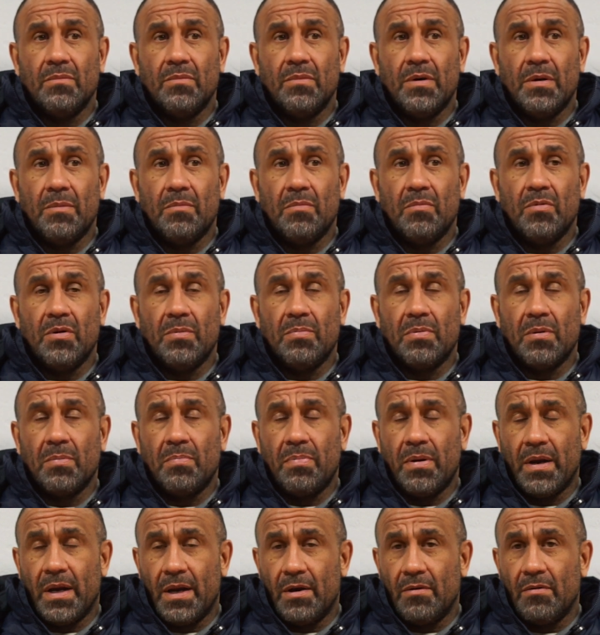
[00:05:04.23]
we
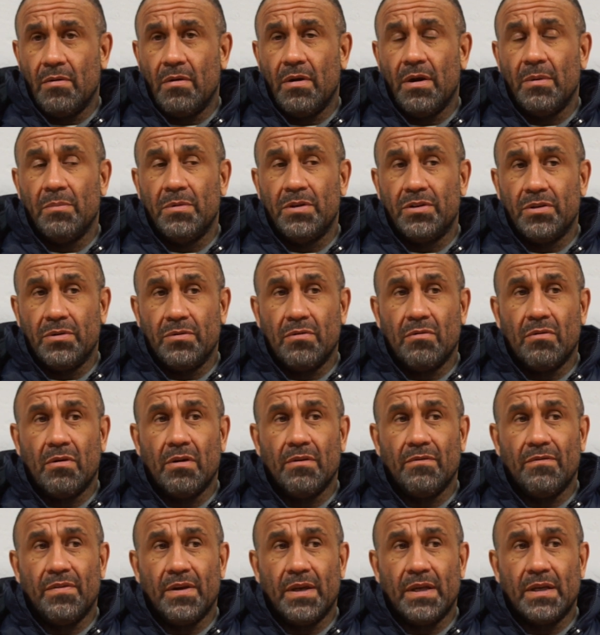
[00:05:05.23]
prepare right and we do the
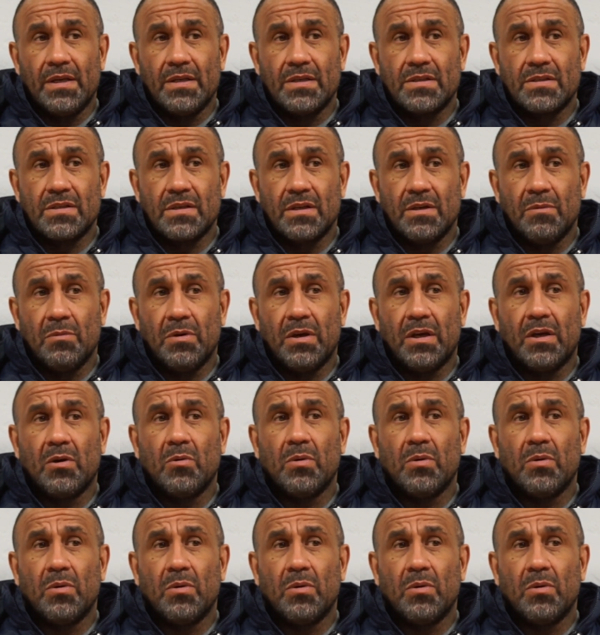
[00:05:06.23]
right things and we